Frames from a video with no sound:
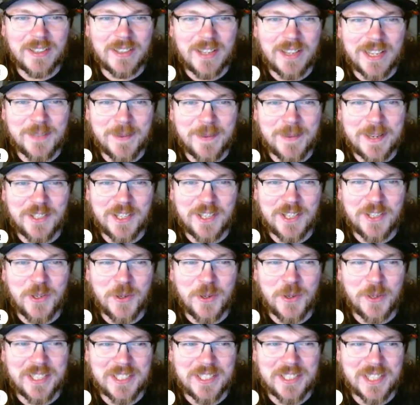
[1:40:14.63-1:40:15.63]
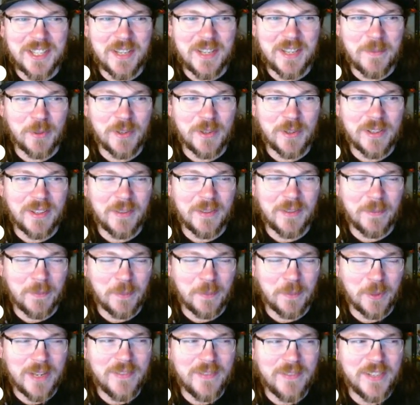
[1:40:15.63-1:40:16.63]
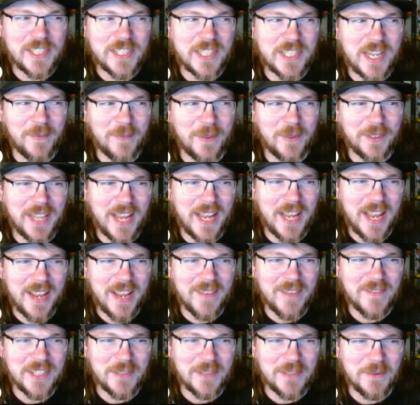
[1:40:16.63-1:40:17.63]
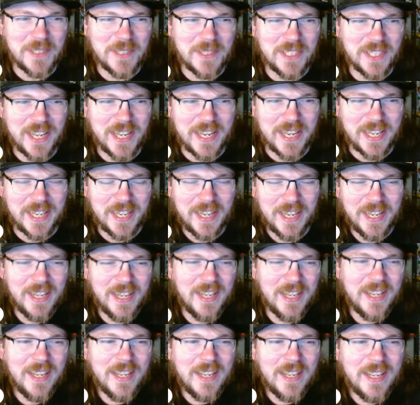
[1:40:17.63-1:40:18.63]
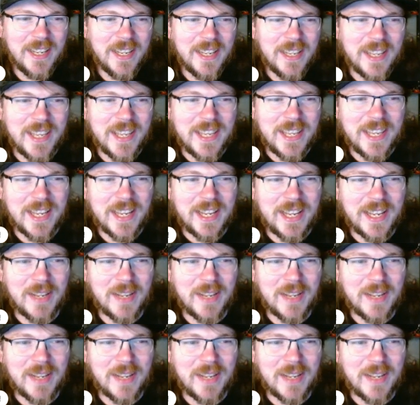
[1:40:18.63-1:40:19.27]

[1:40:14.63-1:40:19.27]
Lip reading: especially too, because then the previous couple times it was like he